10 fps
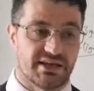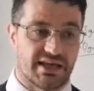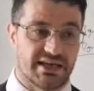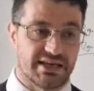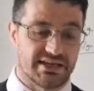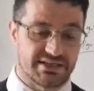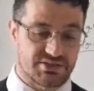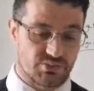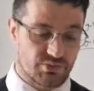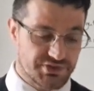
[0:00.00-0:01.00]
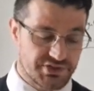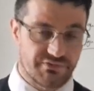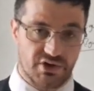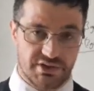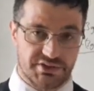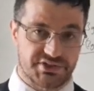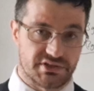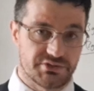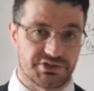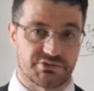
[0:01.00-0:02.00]
is, once you've got your
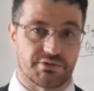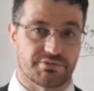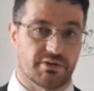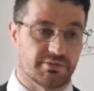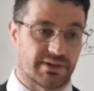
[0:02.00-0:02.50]
solution to a problem,